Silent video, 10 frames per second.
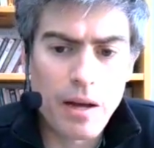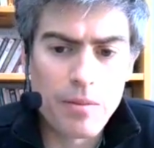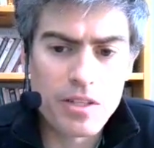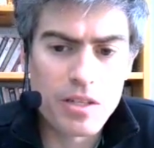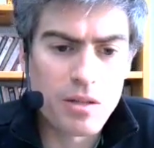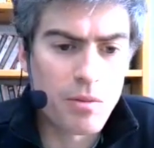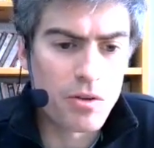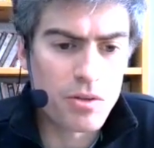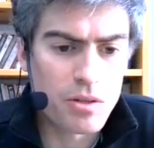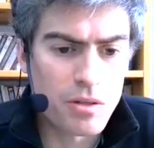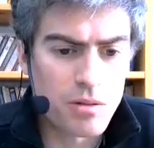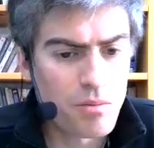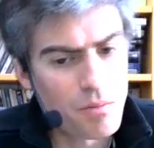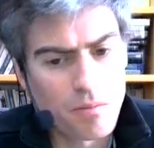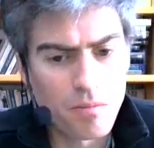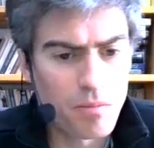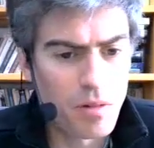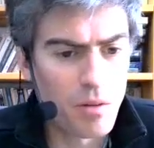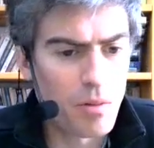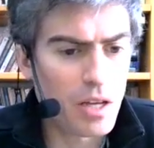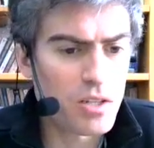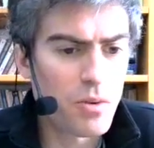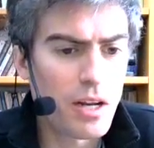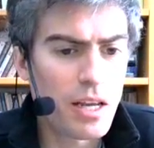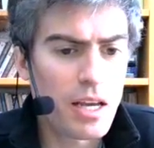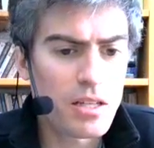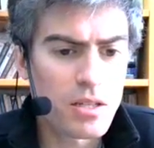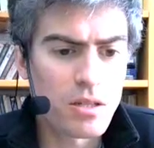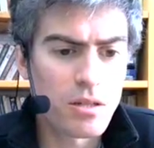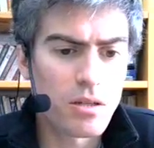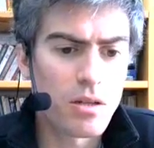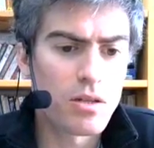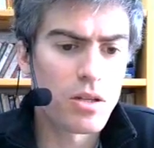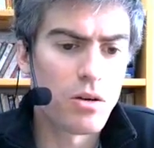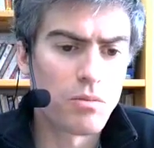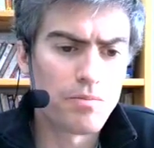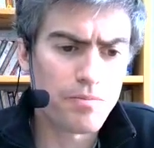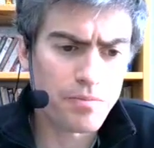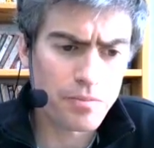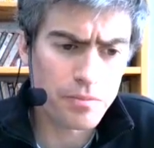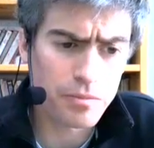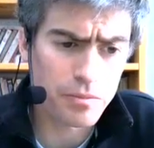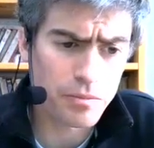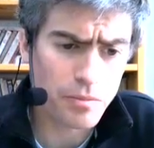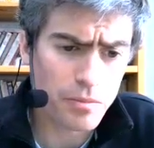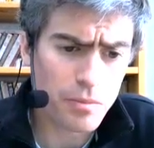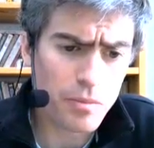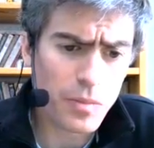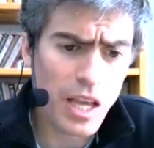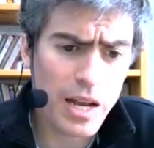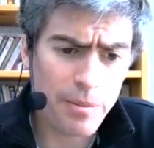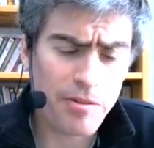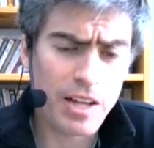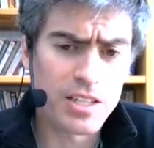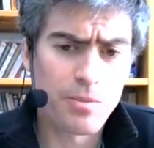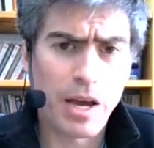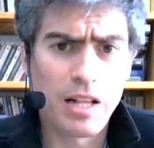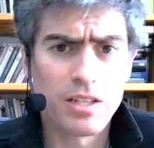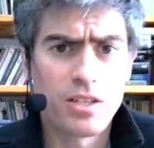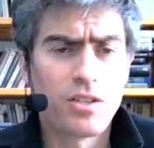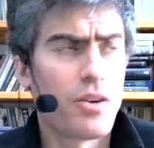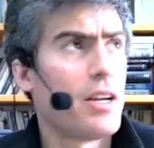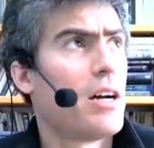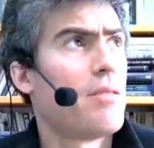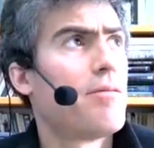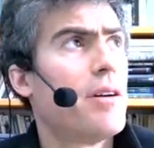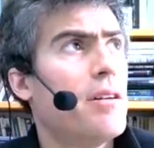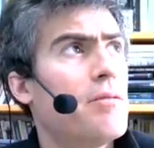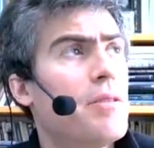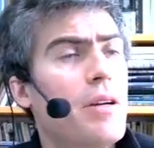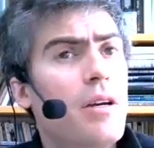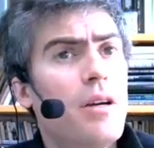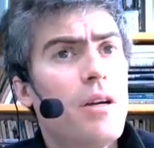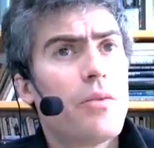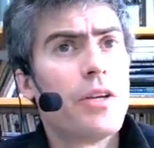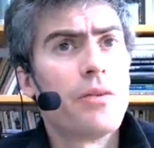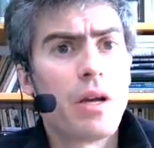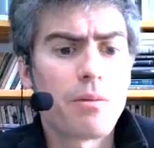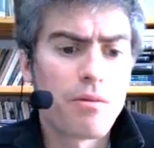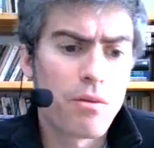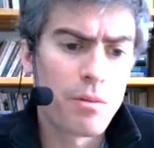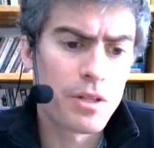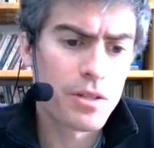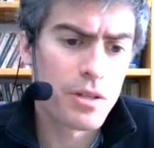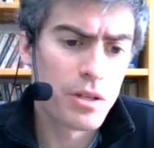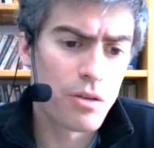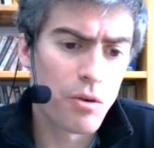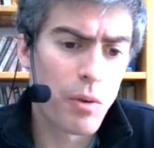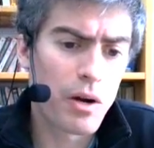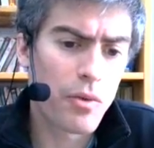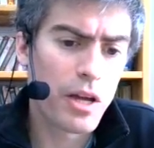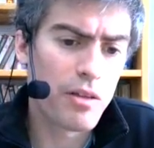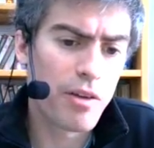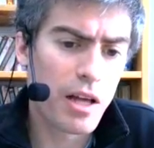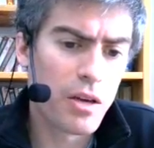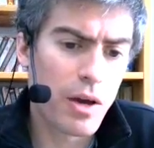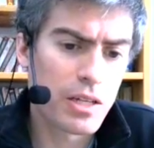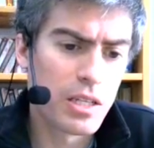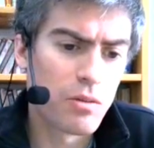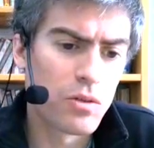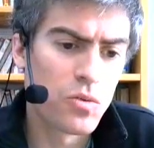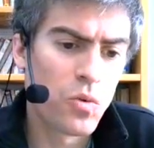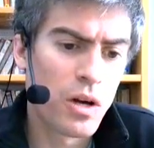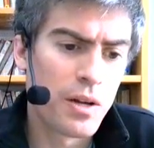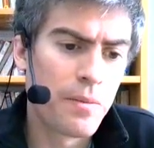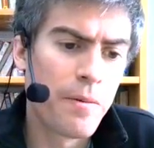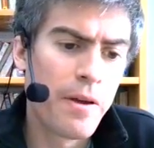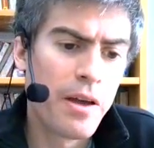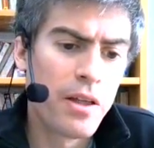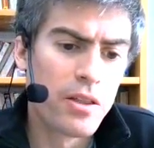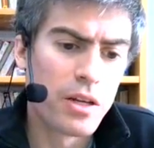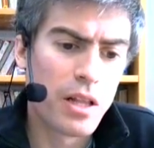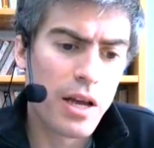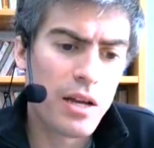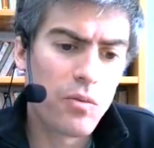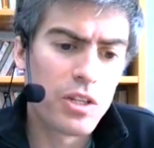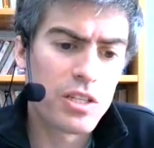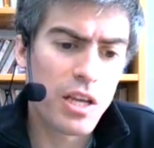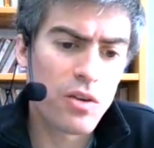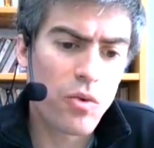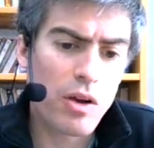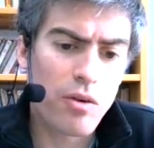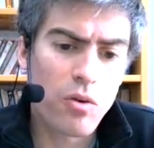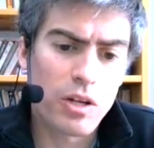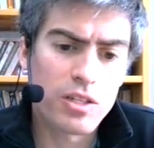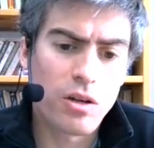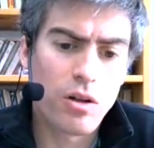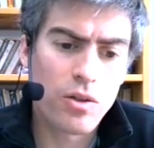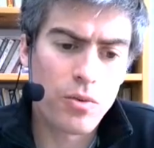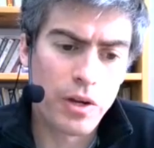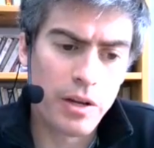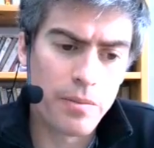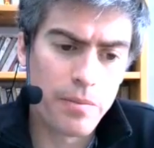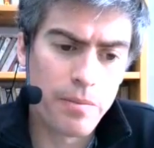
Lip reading: This is the most complex one, I guess. So, and it provides a balanced trade-off of read and write performance. So if we want to write a value x equals 1, the client would send write requests to all 3.